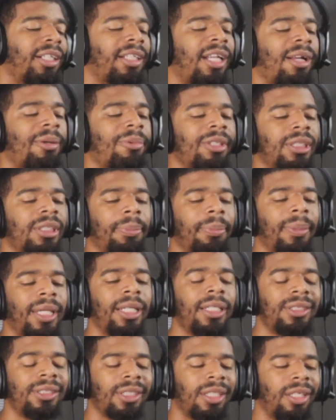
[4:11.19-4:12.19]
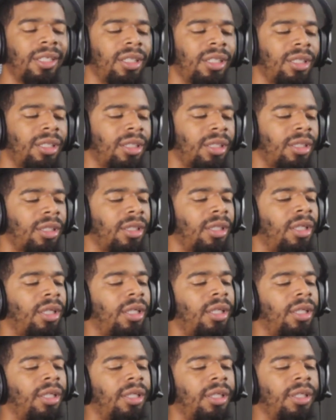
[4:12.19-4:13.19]
and I respect uh,
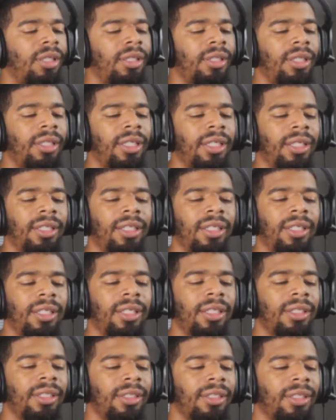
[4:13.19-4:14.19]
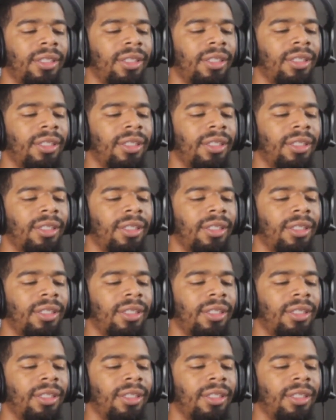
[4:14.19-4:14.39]
the the